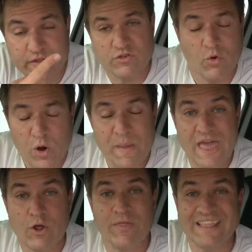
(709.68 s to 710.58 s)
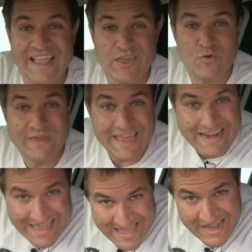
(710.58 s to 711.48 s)
on the door panel that let you
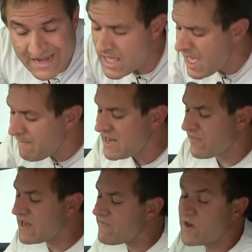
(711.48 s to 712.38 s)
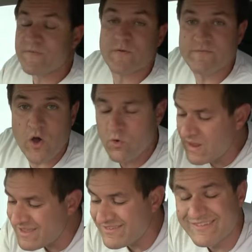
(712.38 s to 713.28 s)
get in, meaning that even if your
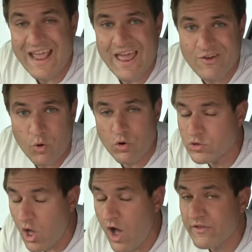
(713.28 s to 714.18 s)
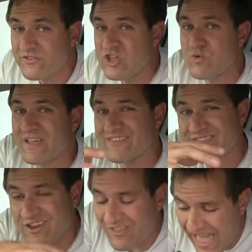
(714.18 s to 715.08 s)
phone is dead or lost, you can
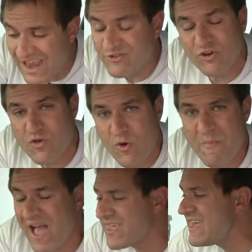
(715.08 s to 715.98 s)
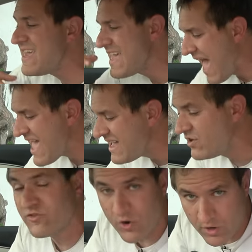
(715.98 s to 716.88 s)
still enter your Mach-E
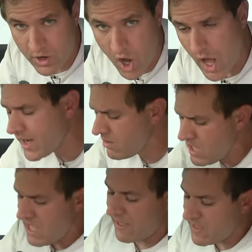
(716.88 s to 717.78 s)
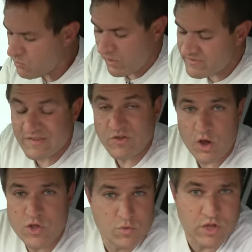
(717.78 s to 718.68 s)
and turn it on. And then once it's
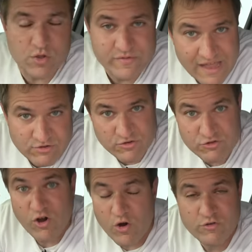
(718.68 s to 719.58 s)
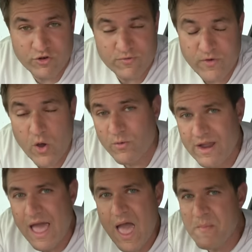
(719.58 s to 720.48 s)
on, you can use that to charge your
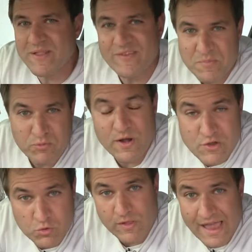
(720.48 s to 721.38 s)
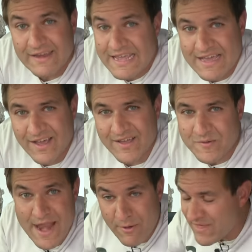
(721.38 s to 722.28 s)
phone. But that's a pretty cool idea.
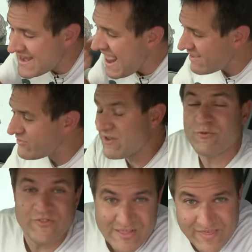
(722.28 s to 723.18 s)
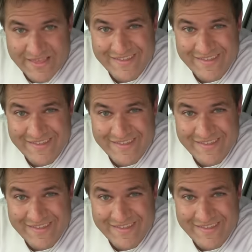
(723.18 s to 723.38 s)
Now, the next interesting thing